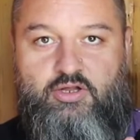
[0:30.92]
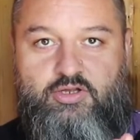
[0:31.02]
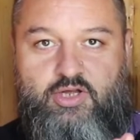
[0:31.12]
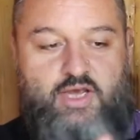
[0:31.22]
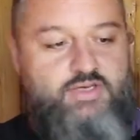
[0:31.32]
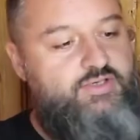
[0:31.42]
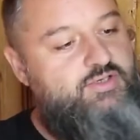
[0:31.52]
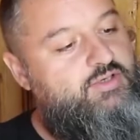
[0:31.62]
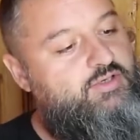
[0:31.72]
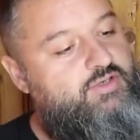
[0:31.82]
The case
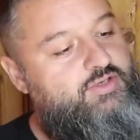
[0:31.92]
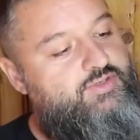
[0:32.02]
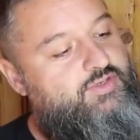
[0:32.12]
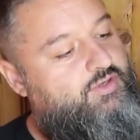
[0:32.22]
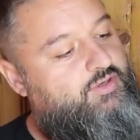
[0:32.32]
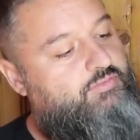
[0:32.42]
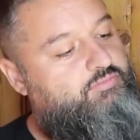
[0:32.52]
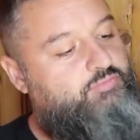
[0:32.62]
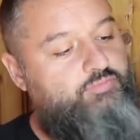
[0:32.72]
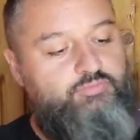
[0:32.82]
is a
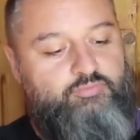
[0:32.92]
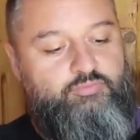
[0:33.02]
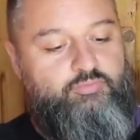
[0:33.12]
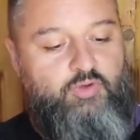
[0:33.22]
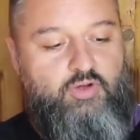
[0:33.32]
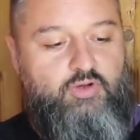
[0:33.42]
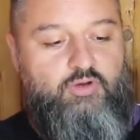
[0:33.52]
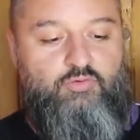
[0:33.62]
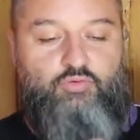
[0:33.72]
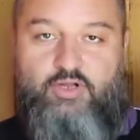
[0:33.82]

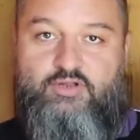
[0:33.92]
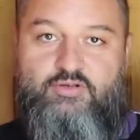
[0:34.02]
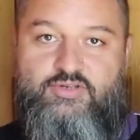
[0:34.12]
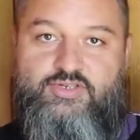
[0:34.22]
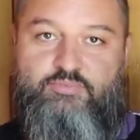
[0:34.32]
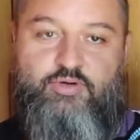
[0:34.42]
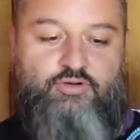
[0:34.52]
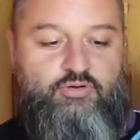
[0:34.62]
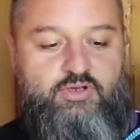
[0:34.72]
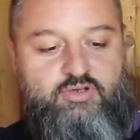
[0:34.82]
great zipper
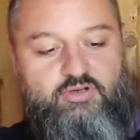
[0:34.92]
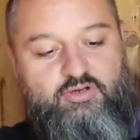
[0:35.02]
to it,